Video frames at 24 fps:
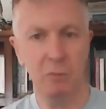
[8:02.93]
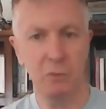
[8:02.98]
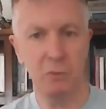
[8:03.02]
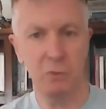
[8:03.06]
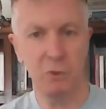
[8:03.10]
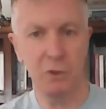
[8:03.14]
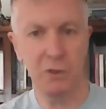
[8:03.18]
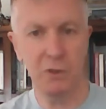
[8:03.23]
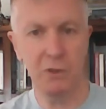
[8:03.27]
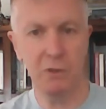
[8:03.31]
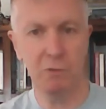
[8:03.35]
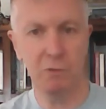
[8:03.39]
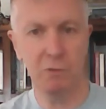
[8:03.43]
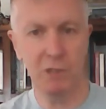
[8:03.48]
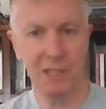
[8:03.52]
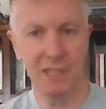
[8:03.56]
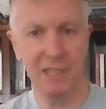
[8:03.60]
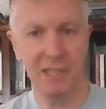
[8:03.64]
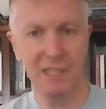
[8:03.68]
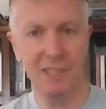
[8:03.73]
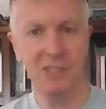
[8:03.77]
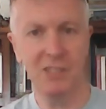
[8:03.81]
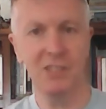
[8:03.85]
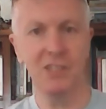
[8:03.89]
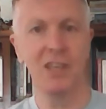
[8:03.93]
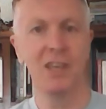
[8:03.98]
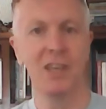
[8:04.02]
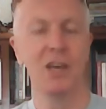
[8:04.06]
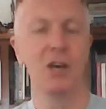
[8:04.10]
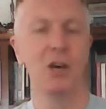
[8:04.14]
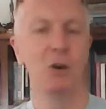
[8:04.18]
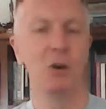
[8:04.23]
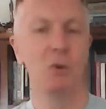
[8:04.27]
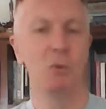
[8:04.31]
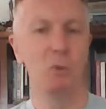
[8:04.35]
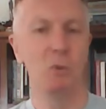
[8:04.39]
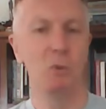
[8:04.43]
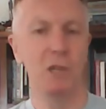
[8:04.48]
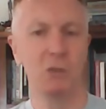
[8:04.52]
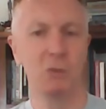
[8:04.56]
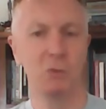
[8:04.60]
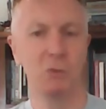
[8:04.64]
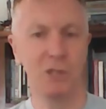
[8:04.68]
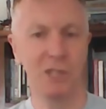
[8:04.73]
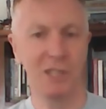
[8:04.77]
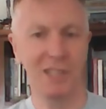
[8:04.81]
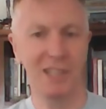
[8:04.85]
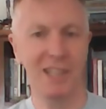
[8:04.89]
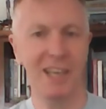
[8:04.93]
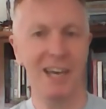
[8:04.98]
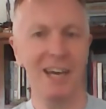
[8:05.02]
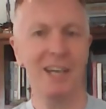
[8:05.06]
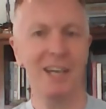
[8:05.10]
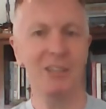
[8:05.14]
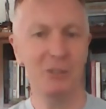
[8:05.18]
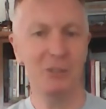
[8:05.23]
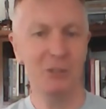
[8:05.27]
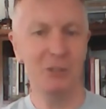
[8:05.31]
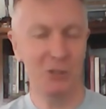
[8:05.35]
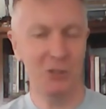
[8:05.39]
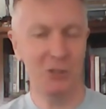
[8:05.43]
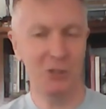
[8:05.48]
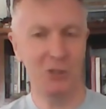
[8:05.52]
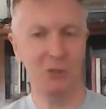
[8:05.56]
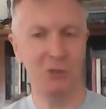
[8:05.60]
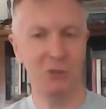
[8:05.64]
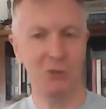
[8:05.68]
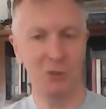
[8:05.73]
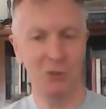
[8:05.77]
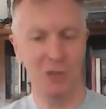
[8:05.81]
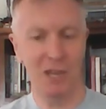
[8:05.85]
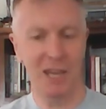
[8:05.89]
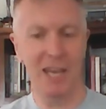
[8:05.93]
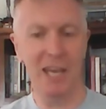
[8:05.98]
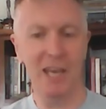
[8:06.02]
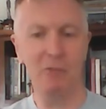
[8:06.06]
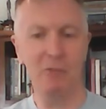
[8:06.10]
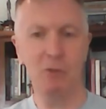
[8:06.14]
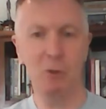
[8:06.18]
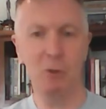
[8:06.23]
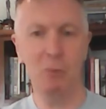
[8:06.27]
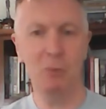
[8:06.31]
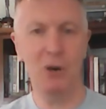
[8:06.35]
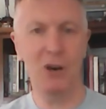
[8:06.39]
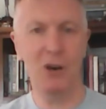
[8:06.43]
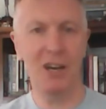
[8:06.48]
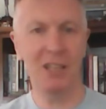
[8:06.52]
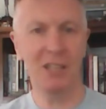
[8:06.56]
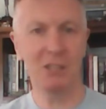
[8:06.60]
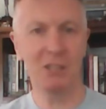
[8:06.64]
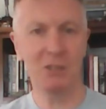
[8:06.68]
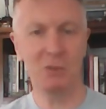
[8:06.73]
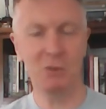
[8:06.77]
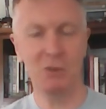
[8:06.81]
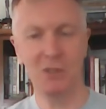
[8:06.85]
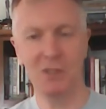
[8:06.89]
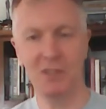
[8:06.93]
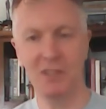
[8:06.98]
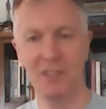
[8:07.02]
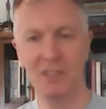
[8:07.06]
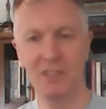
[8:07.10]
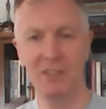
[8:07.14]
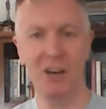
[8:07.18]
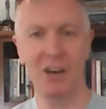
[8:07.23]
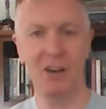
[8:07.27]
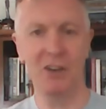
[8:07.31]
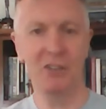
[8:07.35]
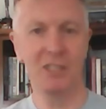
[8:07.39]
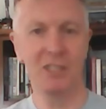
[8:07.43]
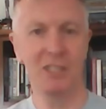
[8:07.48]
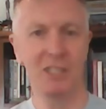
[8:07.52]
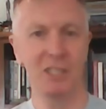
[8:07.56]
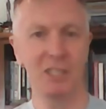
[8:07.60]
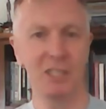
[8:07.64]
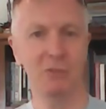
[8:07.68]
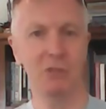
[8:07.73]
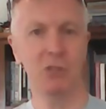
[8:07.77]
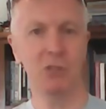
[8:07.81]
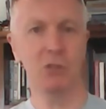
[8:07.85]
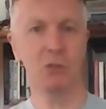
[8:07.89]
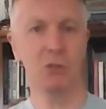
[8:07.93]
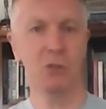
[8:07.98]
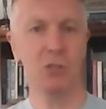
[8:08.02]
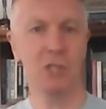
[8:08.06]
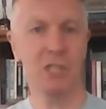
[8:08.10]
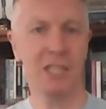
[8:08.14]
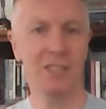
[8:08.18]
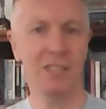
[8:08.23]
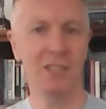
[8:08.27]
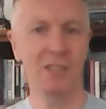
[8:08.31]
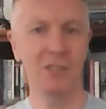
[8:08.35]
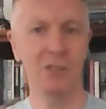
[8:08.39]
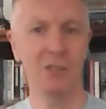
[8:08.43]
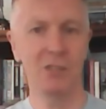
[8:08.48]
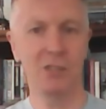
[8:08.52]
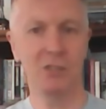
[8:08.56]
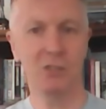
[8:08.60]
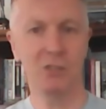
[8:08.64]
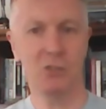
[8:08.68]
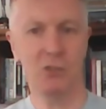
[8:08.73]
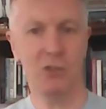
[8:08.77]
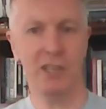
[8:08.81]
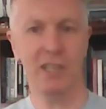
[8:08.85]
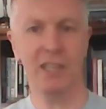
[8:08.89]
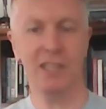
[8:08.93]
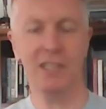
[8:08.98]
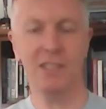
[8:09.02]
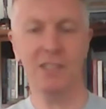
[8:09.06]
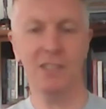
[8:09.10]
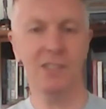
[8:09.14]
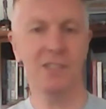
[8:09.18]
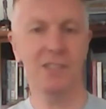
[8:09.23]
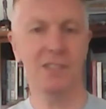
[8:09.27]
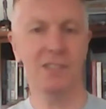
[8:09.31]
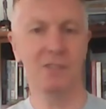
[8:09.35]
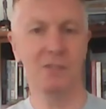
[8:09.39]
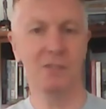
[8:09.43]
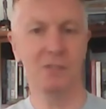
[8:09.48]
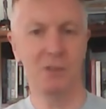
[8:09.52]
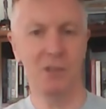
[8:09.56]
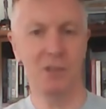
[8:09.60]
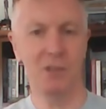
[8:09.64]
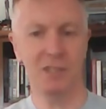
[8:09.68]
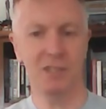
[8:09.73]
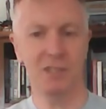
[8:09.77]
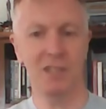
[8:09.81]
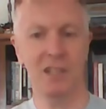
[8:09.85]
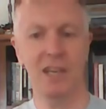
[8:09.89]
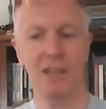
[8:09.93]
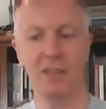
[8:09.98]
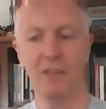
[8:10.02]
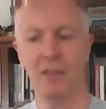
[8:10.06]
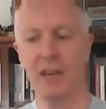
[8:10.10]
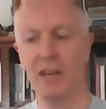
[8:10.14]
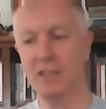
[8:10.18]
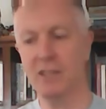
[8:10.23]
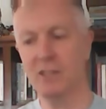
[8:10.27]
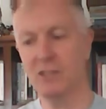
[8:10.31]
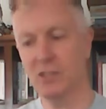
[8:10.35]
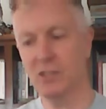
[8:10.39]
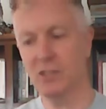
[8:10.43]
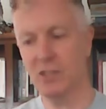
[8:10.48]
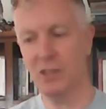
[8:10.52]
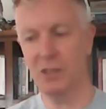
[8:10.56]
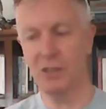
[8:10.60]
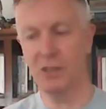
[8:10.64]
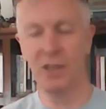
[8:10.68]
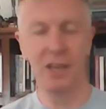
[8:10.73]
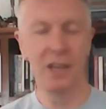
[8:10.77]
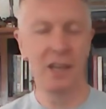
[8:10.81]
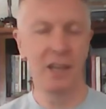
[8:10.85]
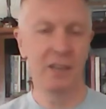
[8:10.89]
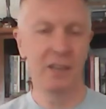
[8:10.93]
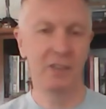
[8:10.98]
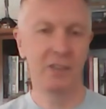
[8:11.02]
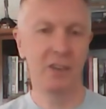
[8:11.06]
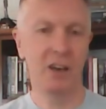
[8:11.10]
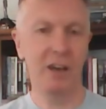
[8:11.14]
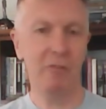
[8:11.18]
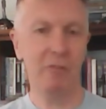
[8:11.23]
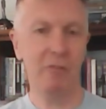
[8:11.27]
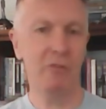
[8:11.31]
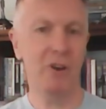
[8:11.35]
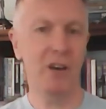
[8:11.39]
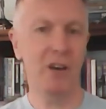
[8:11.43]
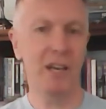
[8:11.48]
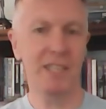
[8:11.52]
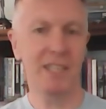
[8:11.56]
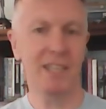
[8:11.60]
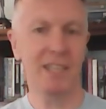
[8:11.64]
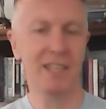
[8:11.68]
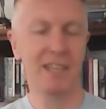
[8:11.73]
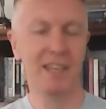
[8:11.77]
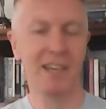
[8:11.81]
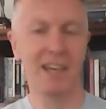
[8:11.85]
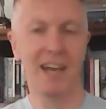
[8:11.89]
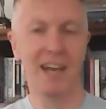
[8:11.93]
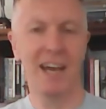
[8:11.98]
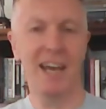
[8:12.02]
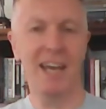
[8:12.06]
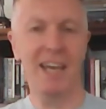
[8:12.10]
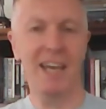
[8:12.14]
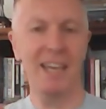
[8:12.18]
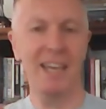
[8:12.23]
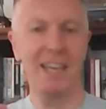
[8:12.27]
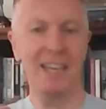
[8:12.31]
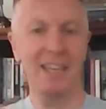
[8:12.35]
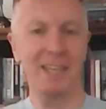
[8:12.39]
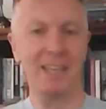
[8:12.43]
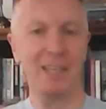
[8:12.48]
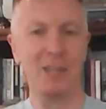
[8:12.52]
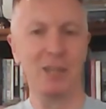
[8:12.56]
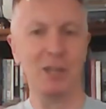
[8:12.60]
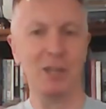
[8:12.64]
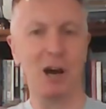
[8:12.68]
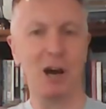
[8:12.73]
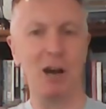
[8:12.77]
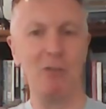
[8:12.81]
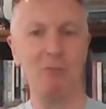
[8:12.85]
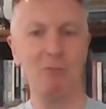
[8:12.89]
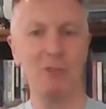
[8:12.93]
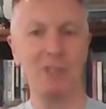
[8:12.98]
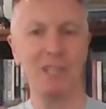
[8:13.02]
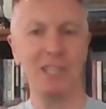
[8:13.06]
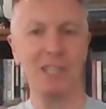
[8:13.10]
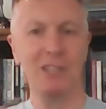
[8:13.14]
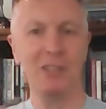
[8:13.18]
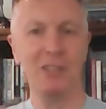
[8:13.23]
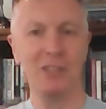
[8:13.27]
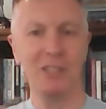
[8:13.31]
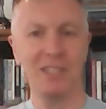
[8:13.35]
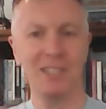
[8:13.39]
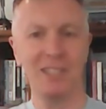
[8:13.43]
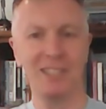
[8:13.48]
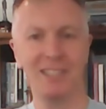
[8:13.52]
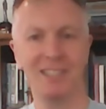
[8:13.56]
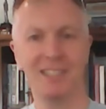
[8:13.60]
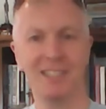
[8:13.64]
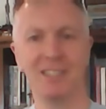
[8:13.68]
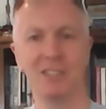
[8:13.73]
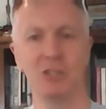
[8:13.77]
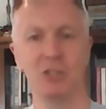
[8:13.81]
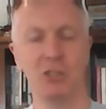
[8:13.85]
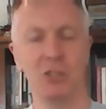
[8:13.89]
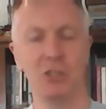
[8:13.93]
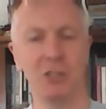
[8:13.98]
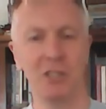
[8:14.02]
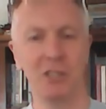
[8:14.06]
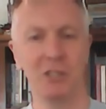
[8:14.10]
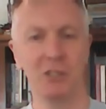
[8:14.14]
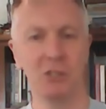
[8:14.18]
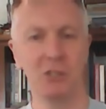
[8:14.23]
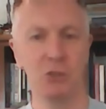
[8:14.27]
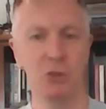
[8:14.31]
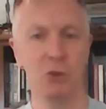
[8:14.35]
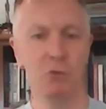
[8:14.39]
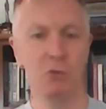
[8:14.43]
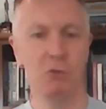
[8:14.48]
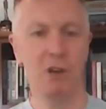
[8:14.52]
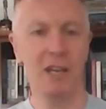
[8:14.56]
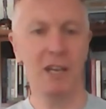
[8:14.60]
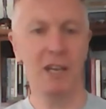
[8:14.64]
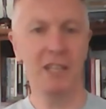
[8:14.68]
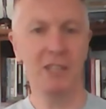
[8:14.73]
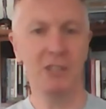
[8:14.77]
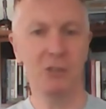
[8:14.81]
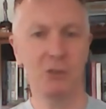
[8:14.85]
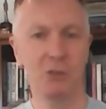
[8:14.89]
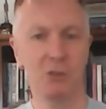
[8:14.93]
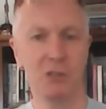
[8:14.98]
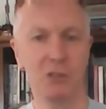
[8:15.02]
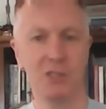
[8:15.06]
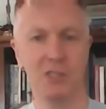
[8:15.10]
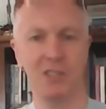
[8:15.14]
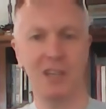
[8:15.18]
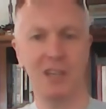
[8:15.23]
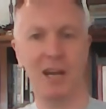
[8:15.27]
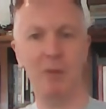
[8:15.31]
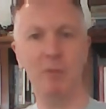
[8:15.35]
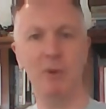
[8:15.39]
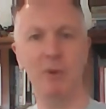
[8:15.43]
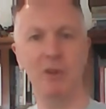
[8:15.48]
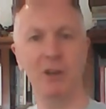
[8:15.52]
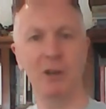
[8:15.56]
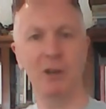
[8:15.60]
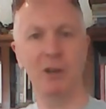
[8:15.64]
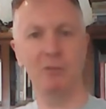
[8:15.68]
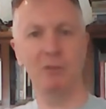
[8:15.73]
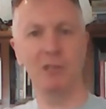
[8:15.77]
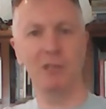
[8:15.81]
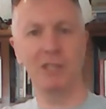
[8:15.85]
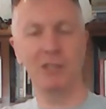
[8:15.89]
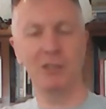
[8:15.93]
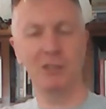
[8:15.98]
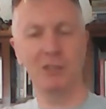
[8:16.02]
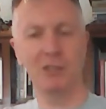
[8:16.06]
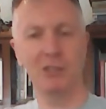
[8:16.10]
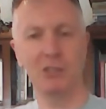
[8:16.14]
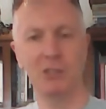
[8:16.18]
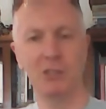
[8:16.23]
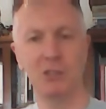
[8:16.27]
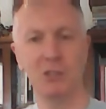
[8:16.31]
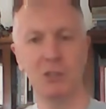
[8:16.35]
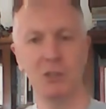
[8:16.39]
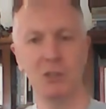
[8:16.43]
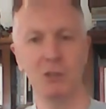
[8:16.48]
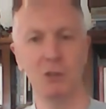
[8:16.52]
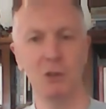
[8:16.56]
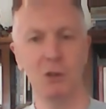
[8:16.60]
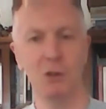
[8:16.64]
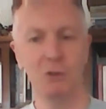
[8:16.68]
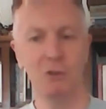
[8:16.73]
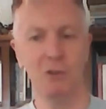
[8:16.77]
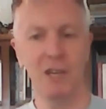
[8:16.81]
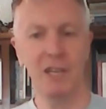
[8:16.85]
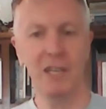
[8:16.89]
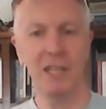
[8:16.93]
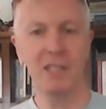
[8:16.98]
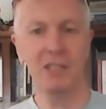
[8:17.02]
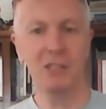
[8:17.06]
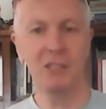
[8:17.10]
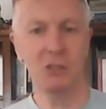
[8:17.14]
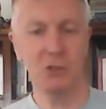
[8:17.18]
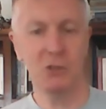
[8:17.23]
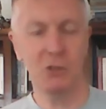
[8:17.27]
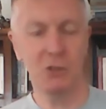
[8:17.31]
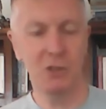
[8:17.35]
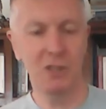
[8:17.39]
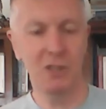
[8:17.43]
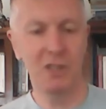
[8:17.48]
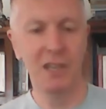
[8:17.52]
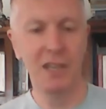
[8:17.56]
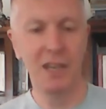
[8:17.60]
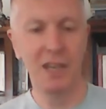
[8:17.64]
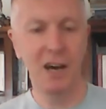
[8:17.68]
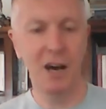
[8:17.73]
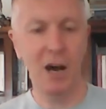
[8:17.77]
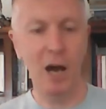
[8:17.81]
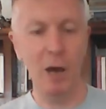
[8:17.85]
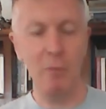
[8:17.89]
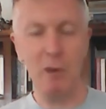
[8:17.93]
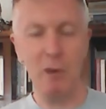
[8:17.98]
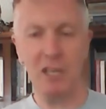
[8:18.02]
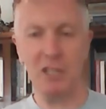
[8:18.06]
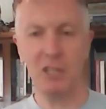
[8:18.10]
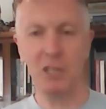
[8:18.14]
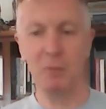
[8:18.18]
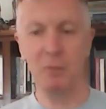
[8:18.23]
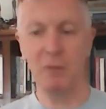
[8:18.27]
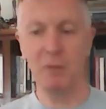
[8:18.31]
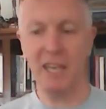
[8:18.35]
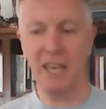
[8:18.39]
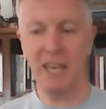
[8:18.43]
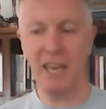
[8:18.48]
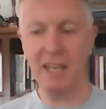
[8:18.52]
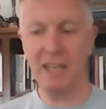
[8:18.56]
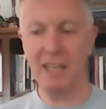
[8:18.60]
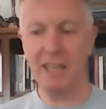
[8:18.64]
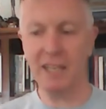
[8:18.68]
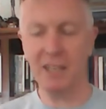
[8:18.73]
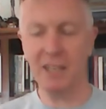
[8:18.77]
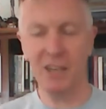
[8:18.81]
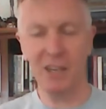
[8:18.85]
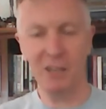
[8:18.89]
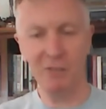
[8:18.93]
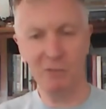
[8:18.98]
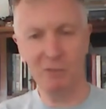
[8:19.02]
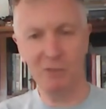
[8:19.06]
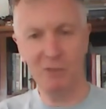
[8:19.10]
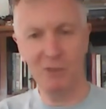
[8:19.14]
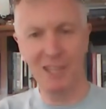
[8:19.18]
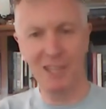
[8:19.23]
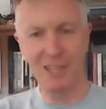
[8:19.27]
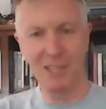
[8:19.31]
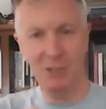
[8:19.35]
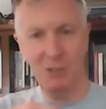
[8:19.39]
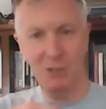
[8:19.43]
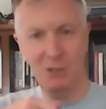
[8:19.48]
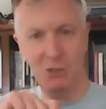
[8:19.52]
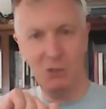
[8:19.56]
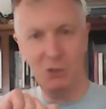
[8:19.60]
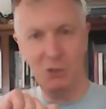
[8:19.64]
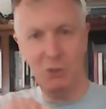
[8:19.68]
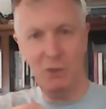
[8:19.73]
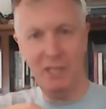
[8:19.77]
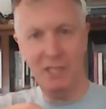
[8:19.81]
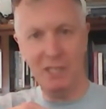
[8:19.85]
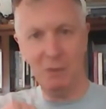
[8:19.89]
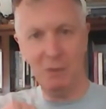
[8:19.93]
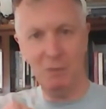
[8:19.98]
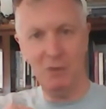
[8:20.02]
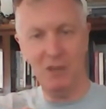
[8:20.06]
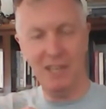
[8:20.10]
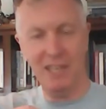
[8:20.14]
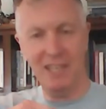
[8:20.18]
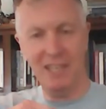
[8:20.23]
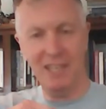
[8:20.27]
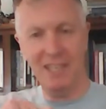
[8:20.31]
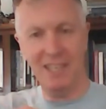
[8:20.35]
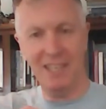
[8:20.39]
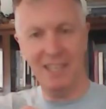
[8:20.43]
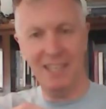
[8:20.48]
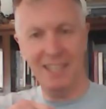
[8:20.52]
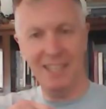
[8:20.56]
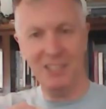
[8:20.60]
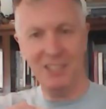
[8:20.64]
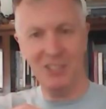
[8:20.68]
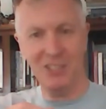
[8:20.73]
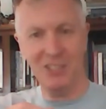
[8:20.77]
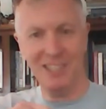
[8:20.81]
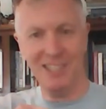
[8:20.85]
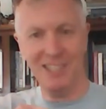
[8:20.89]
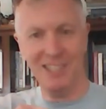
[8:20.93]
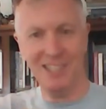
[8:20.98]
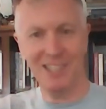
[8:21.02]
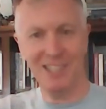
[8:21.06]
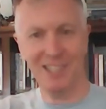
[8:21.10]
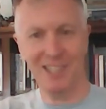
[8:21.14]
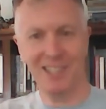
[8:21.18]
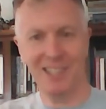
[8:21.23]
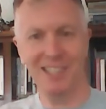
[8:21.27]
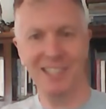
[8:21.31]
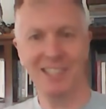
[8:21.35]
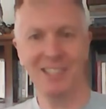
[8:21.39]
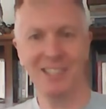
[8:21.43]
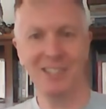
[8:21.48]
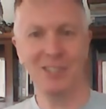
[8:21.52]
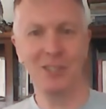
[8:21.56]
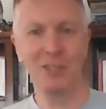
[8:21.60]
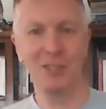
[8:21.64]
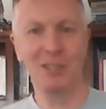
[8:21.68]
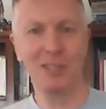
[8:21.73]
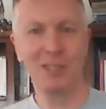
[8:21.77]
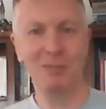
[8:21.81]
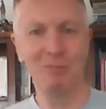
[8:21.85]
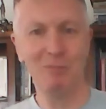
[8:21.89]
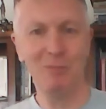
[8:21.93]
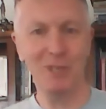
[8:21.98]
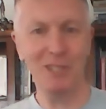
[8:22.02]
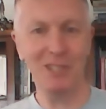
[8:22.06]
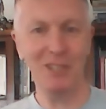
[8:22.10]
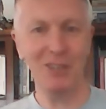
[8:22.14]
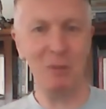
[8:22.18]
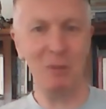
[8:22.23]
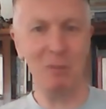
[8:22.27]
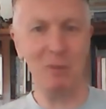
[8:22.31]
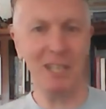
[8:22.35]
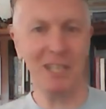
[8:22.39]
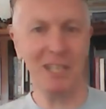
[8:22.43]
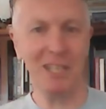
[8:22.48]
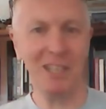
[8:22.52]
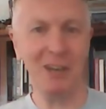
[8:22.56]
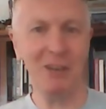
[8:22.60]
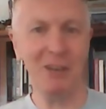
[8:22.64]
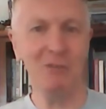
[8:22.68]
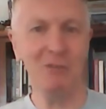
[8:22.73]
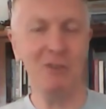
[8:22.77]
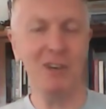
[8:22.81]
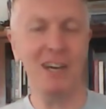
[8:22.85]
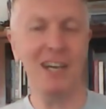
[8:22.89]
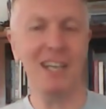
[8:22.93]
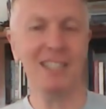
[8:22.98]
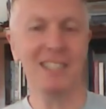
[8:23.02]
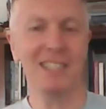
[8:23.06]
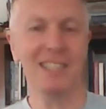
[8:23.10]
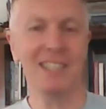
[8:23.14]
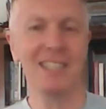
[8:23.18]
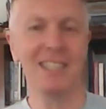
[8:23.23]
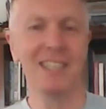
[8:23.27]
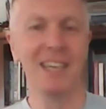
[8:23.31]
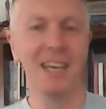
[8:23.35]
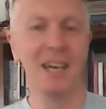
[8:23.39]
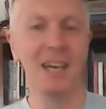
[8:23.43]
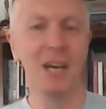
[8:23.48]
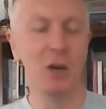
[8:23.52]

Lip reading: with the release, which will allow you to have your pilots with their own individual skills and tricks and things like that. So, knife fighter, hey, I'm really good at shooting at short range, or sniper, I'm really good at shooting at long range, or I'm actually a mechanic and I've tweaked my engine a little. It's got a bit of go faster.